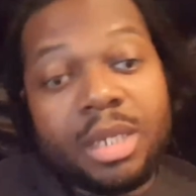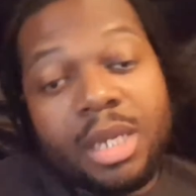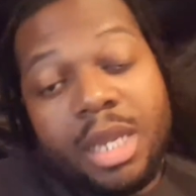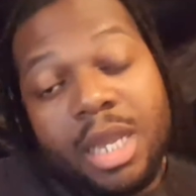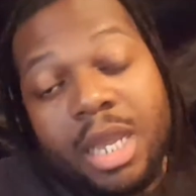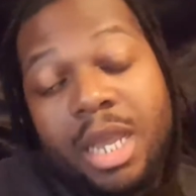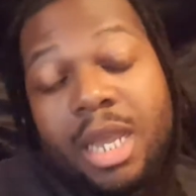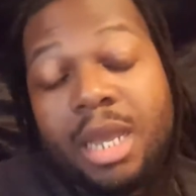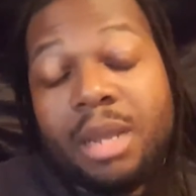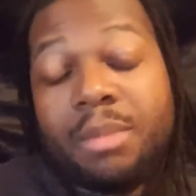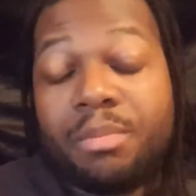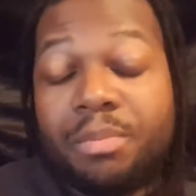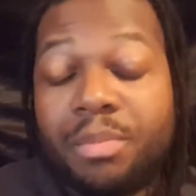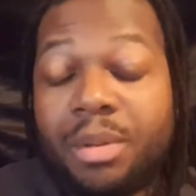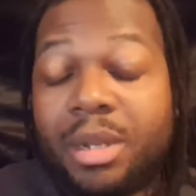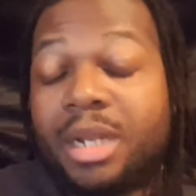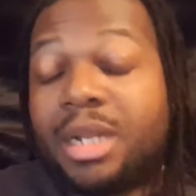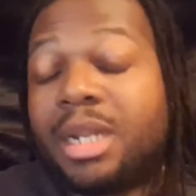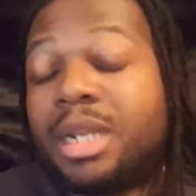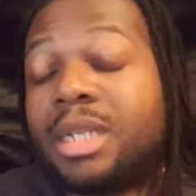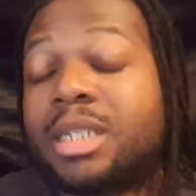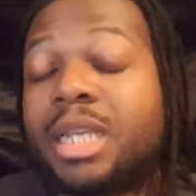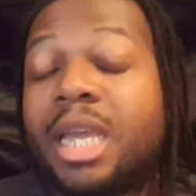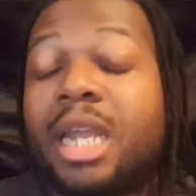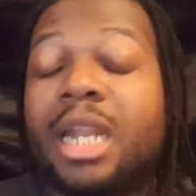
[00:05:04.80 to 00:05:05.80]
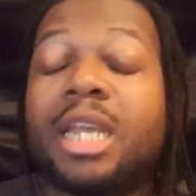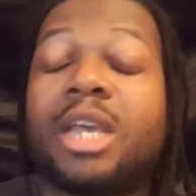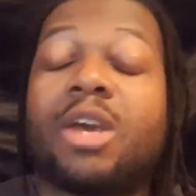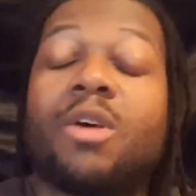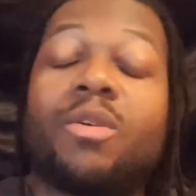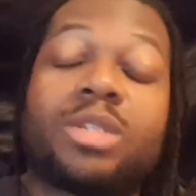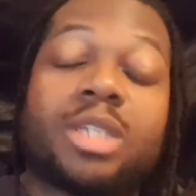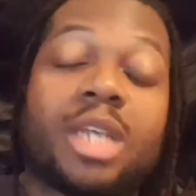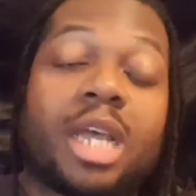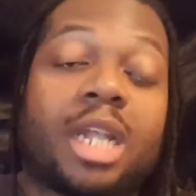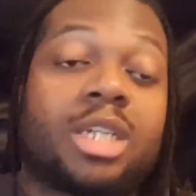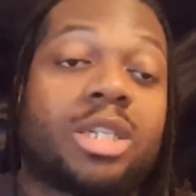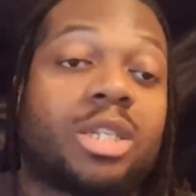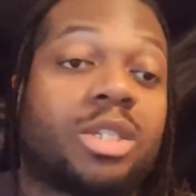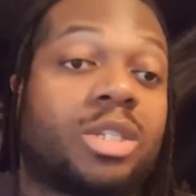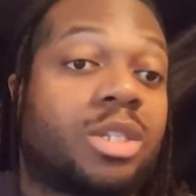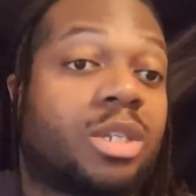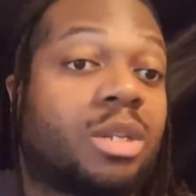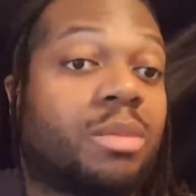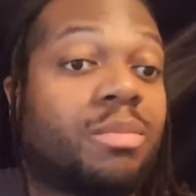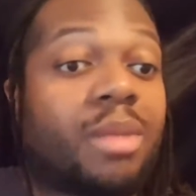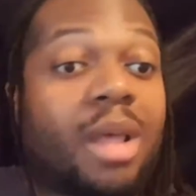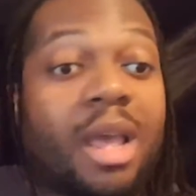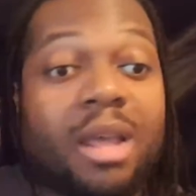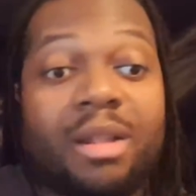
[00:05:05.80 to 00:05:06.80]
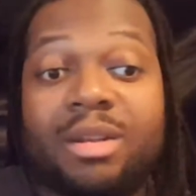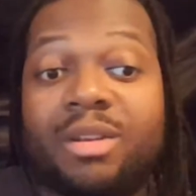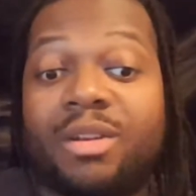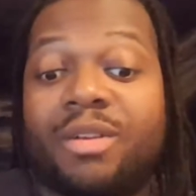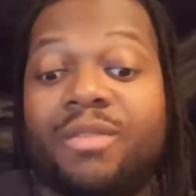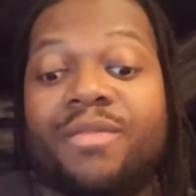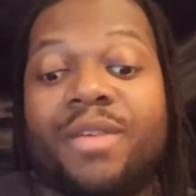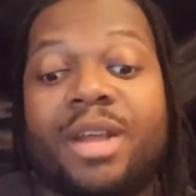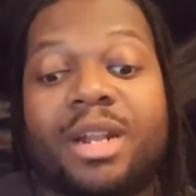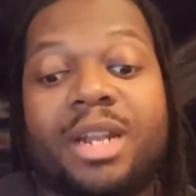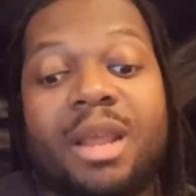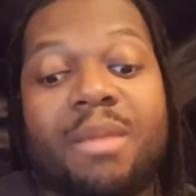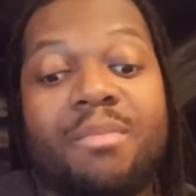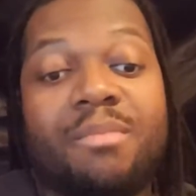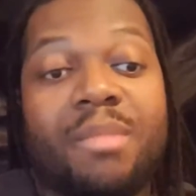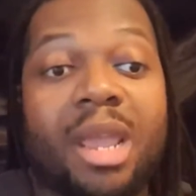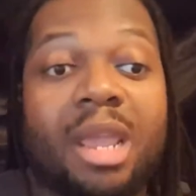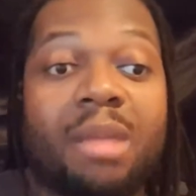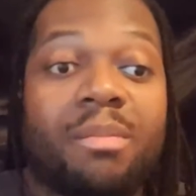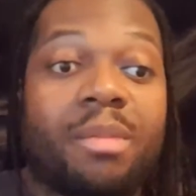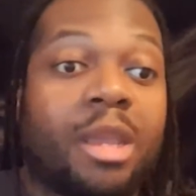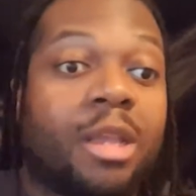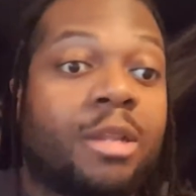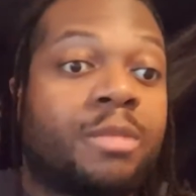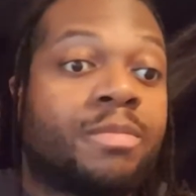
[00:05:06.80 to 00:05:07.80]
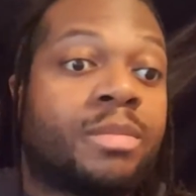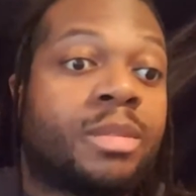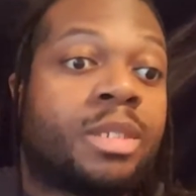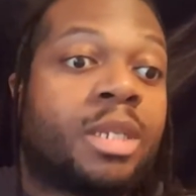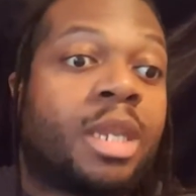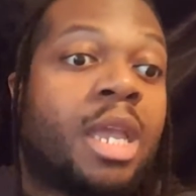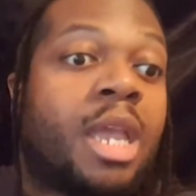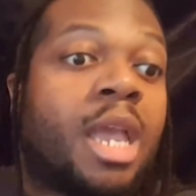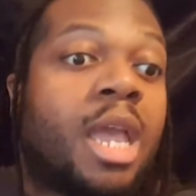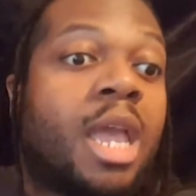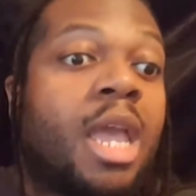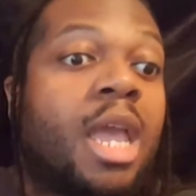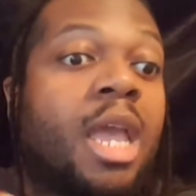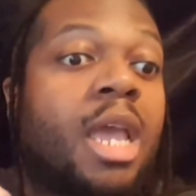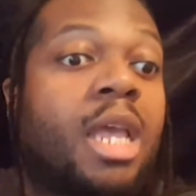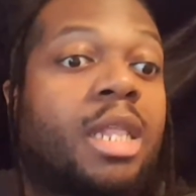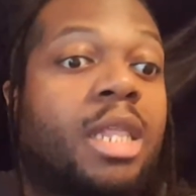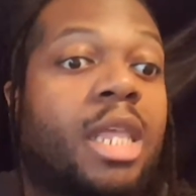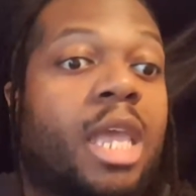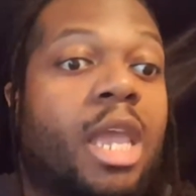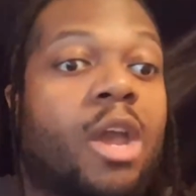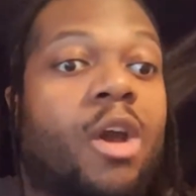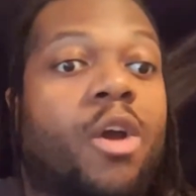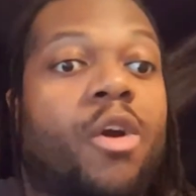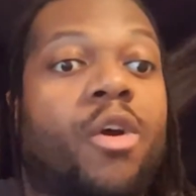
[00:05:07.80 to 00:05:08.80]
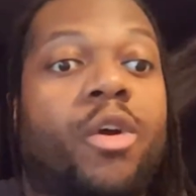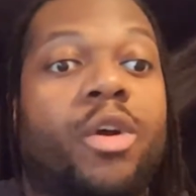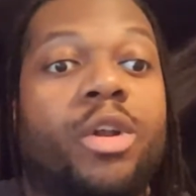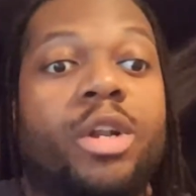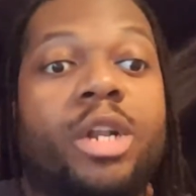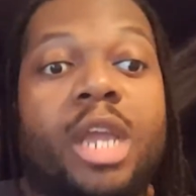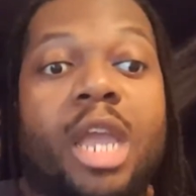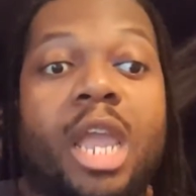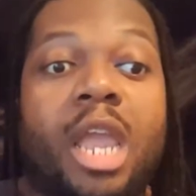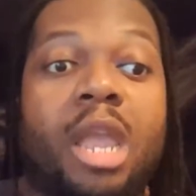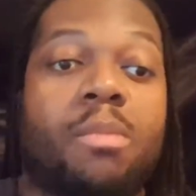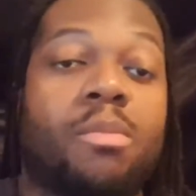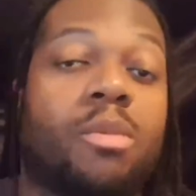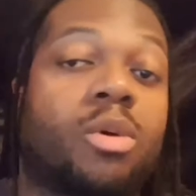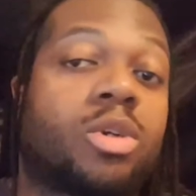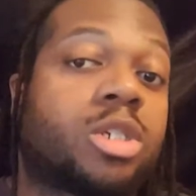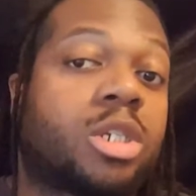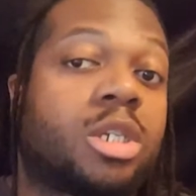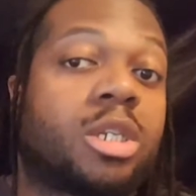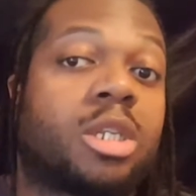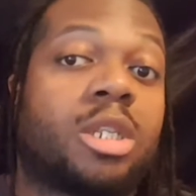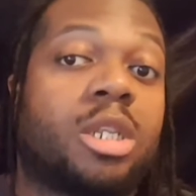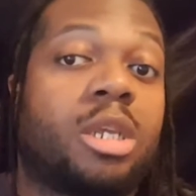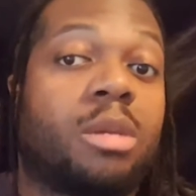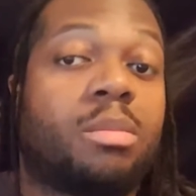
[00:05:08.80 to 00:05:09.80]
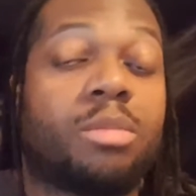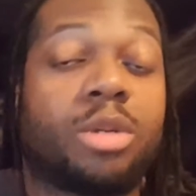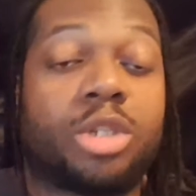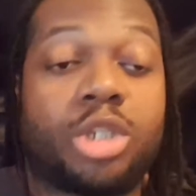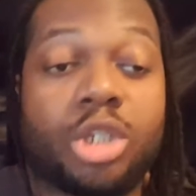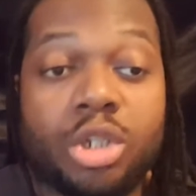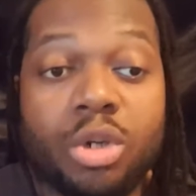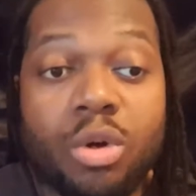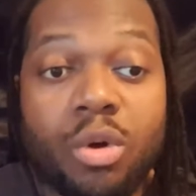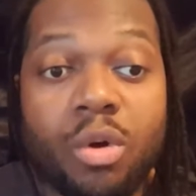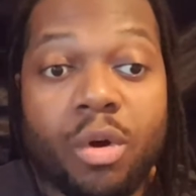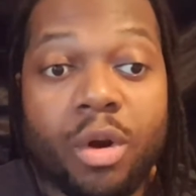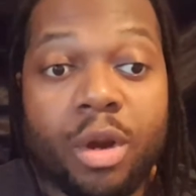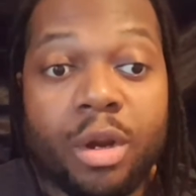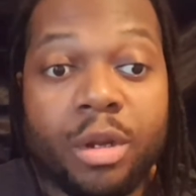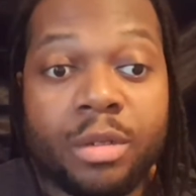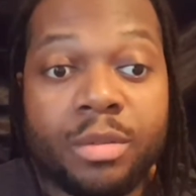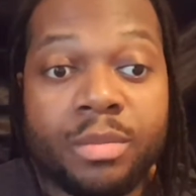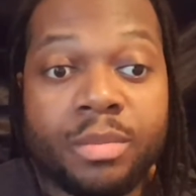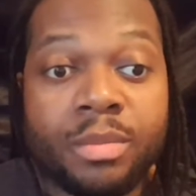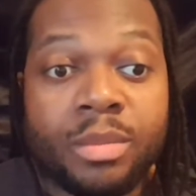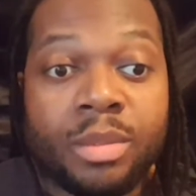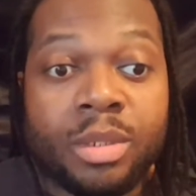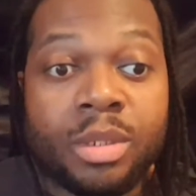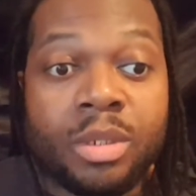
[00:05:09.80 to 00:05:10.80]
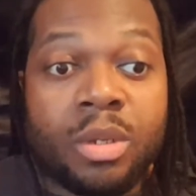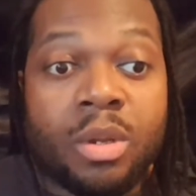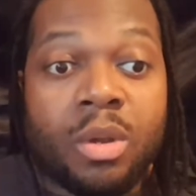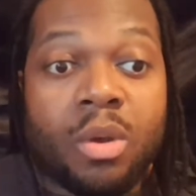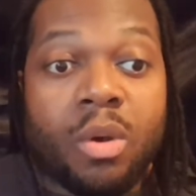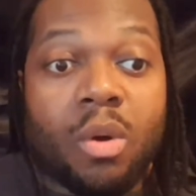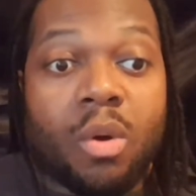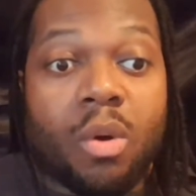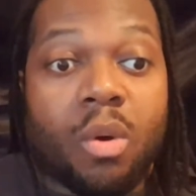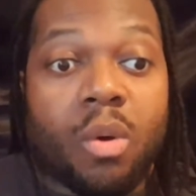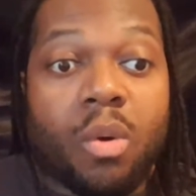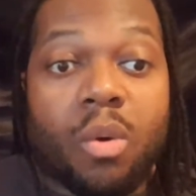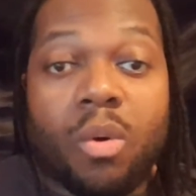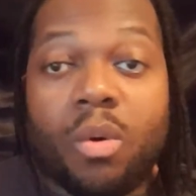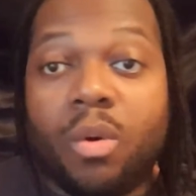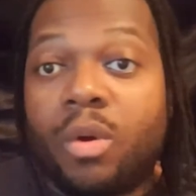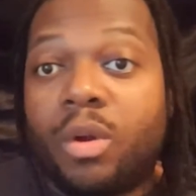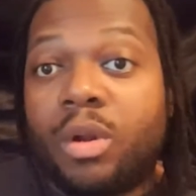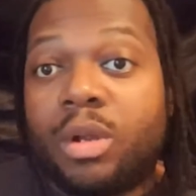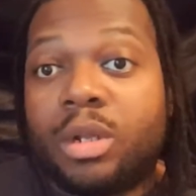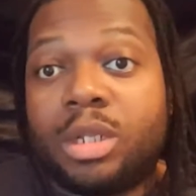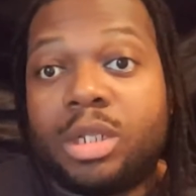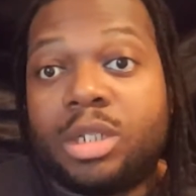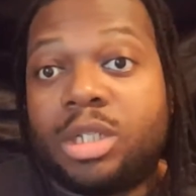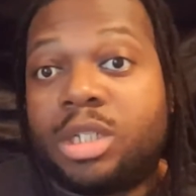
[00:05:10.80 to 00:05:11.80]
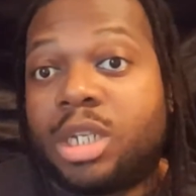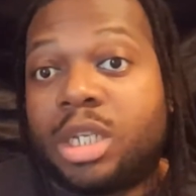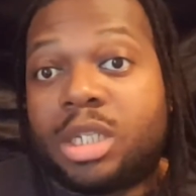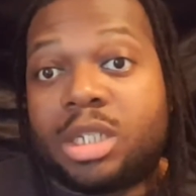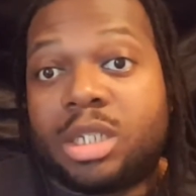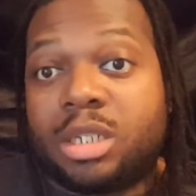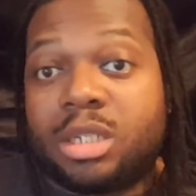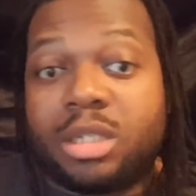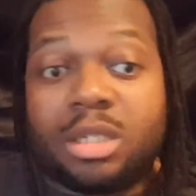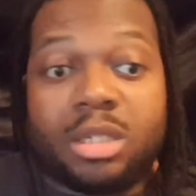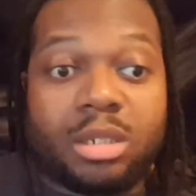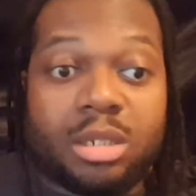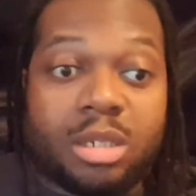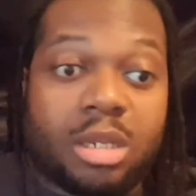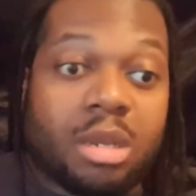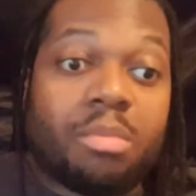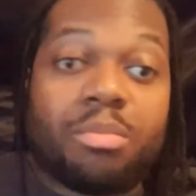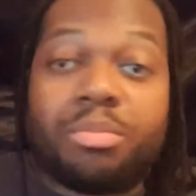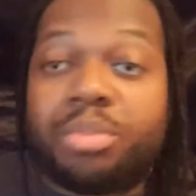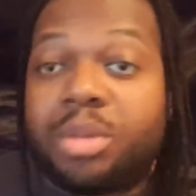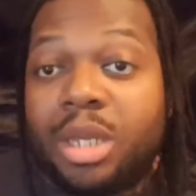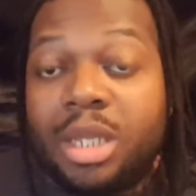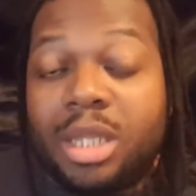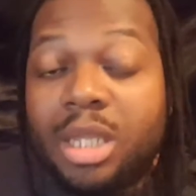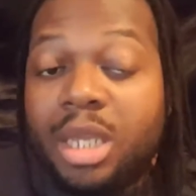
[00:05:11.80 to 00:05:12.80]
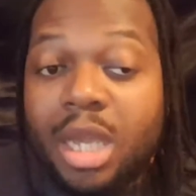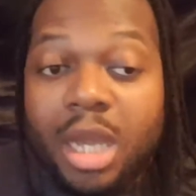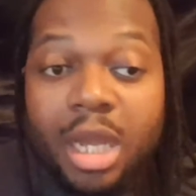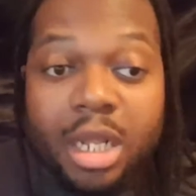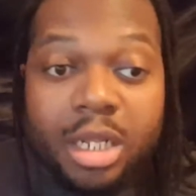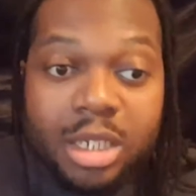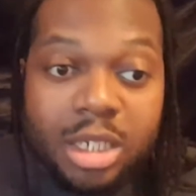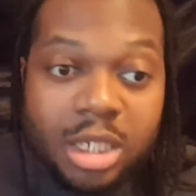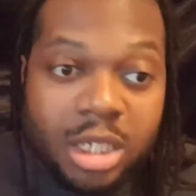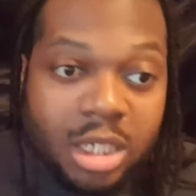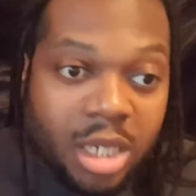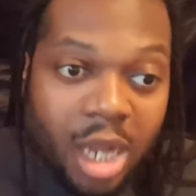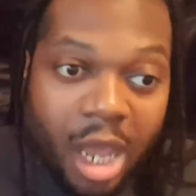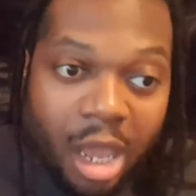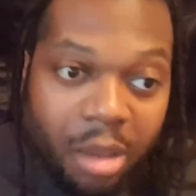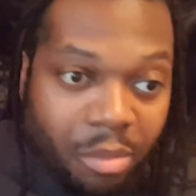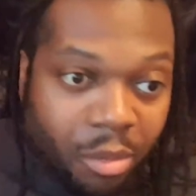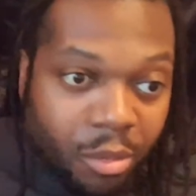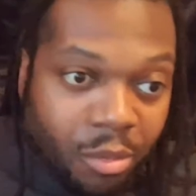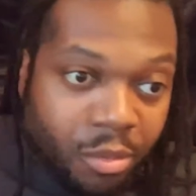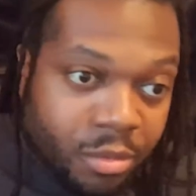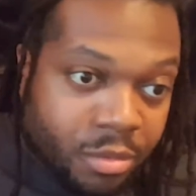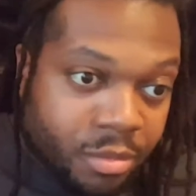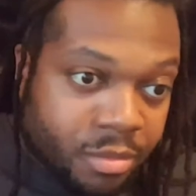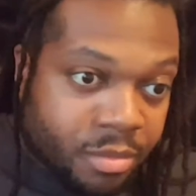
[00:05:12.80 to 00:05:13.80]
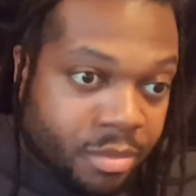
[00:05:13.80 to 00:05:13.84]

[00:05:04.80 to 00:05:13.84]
But it does kind of coincide to the fact that maybe they aren't emotionally mature or just completely unstable.